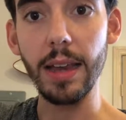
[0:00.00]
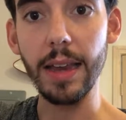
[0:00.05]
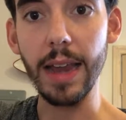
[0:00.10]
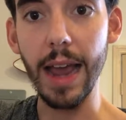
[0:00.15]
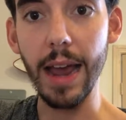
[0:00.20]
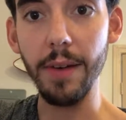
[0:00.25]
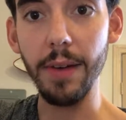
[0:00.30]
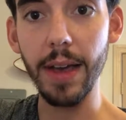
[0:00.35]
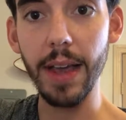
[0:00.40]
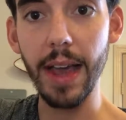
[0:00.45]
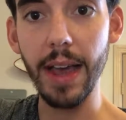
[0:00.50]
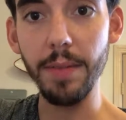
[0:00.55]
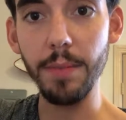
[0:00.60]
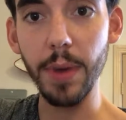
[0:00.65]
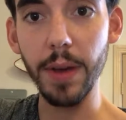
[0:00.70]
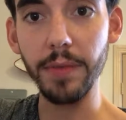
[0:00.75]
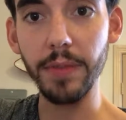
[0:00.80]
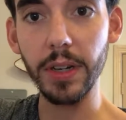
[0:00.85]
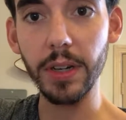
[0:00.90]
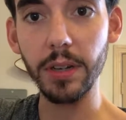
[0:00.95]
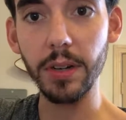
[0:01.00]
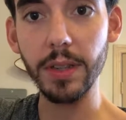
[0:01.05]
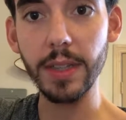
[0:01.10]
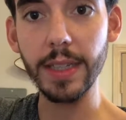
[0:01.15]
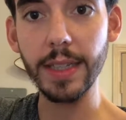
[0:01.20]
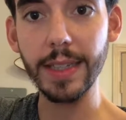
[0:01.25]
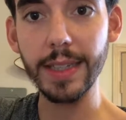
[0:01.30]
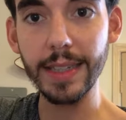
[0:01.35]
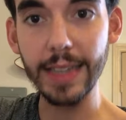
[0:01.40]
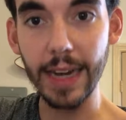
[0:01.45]
Now I have my finger on
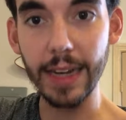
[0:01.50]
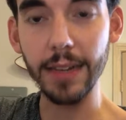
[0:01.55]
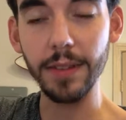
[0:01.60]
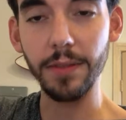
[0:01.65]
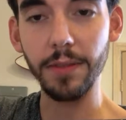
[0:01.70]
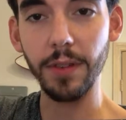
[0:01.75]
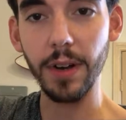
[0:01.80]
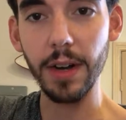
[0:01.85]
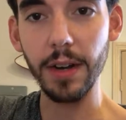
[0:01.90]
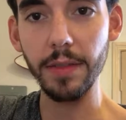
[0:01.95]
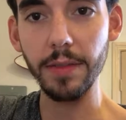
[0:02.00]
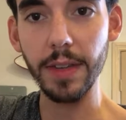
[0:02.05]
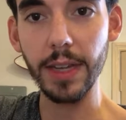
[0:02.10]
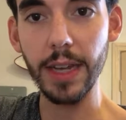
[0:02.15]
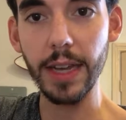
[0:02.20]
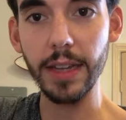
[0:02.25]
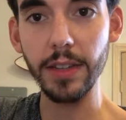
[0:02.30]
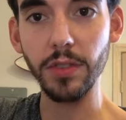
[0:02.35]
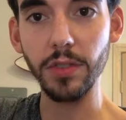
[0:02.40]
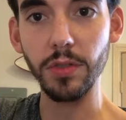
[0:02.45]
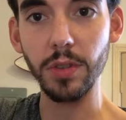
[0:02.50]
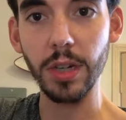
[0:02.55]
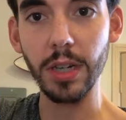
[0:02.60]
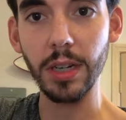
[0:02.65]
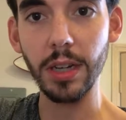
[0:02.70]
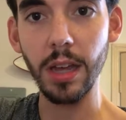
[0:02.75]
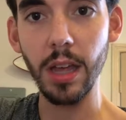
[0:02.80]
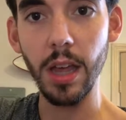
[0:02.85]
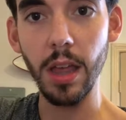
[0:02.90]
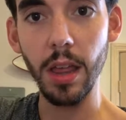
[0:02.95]
the second fret of the A
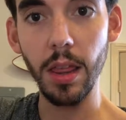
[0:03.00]
string.